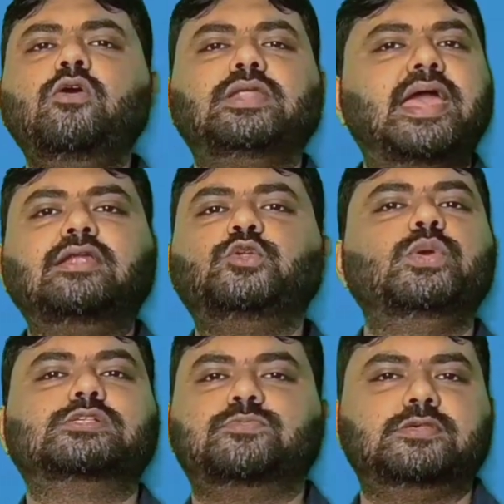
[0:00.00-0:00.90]
We
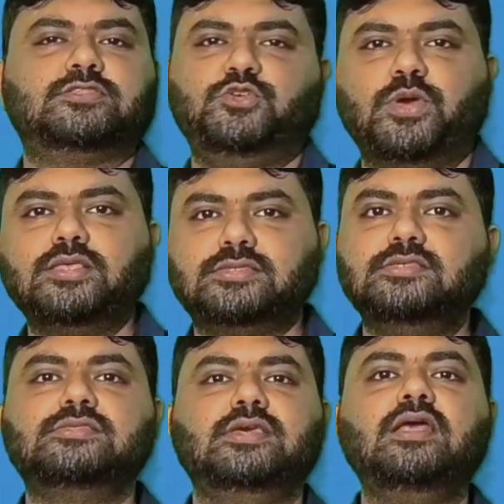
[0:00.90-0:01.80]
cannot add 2x plus
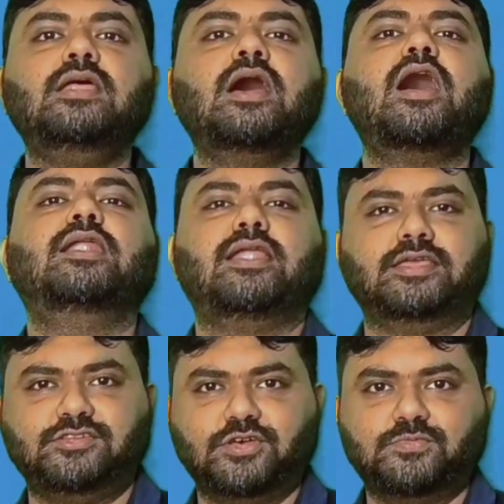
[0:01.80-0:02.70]
3y since they are
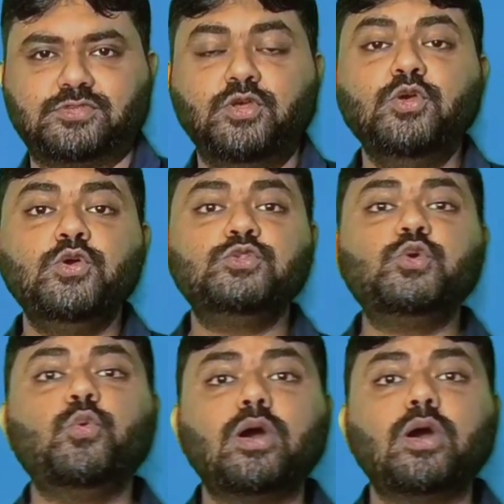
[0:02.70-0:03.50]
unlike terms.